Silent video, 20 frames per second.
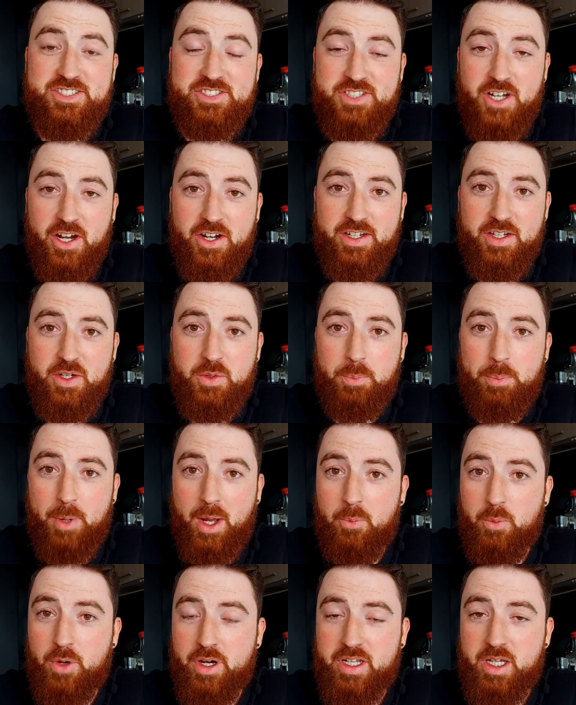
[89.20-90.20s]
started
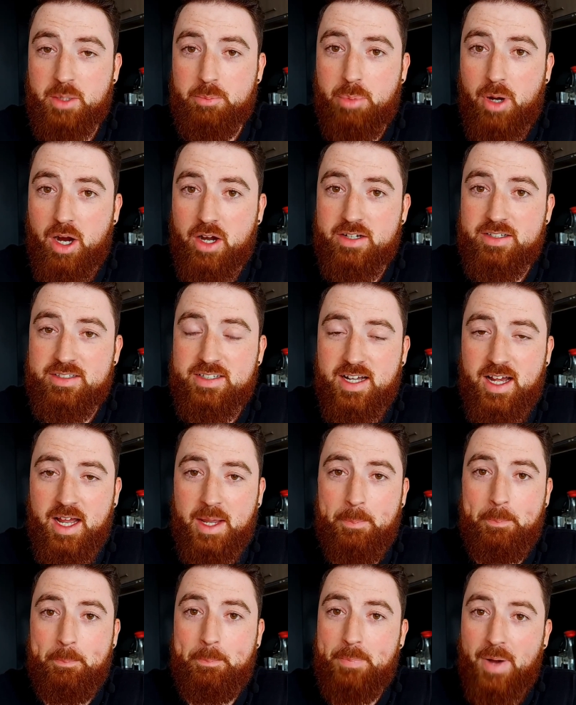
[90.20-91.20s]
by working
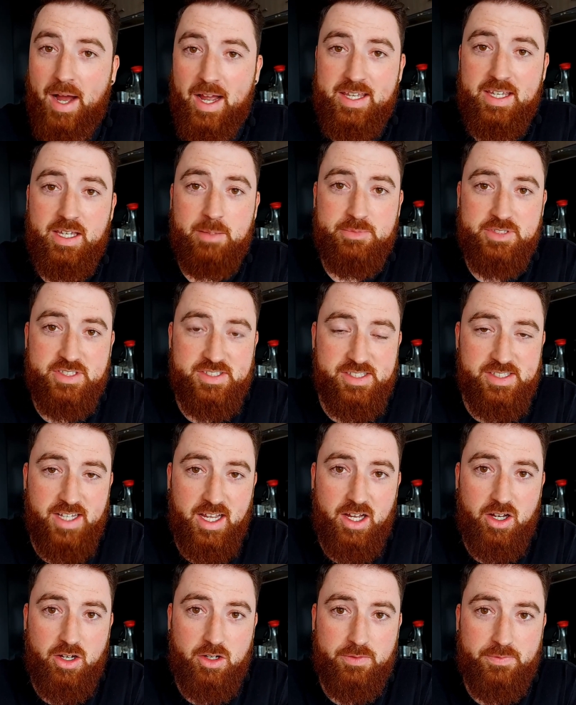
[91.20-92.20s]
part-time by himself
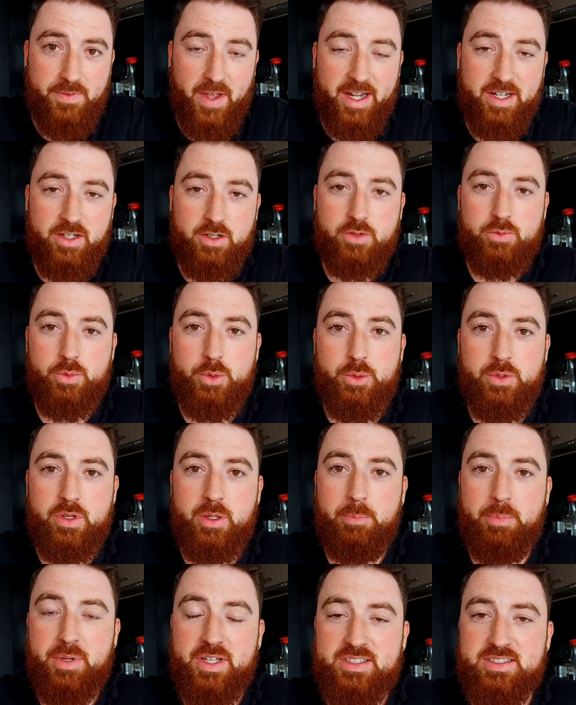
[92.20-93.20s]
and grew
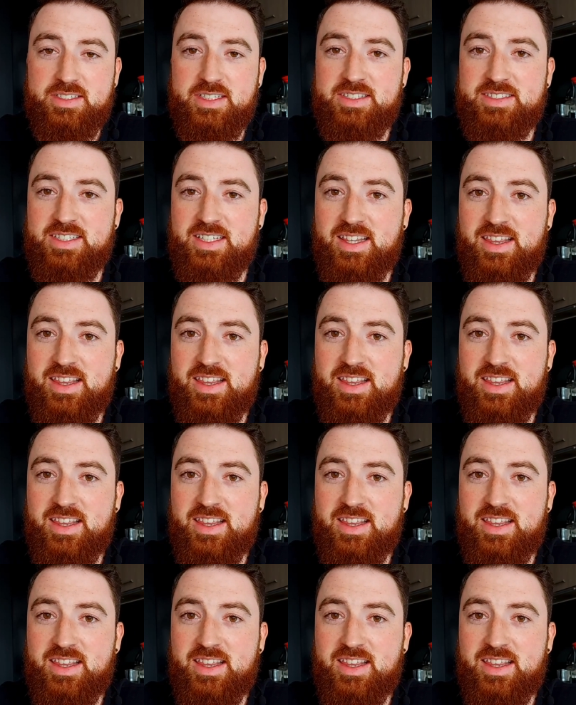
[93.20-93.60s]
the business